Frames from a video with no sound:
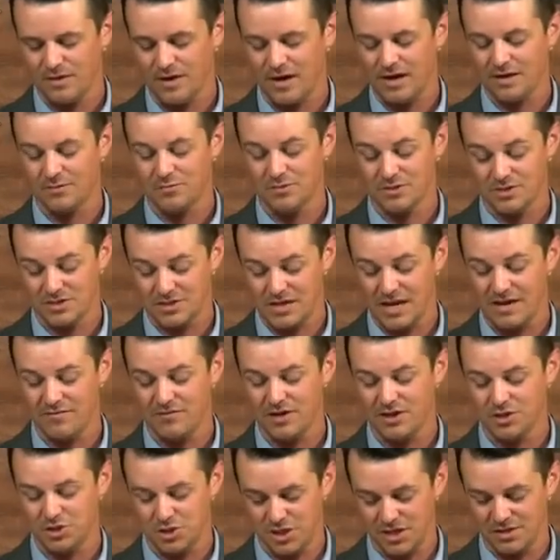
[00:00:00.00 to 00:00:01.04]
God was
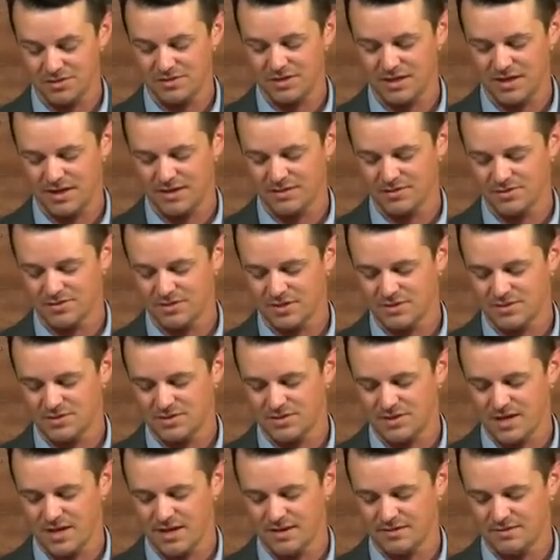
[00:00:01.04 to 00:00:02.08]
saving Gentiles
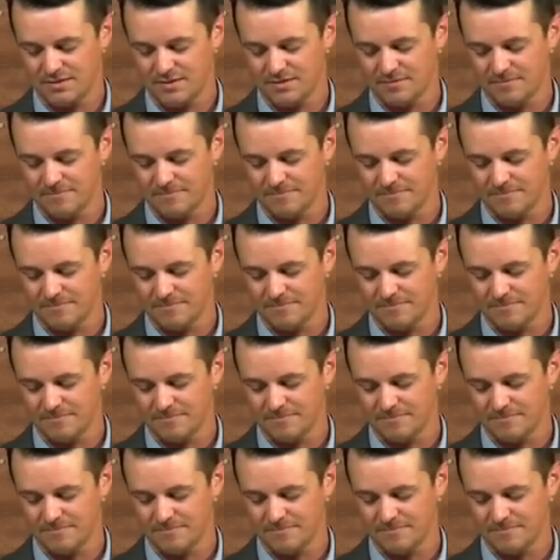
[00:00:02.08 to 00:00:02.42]
instead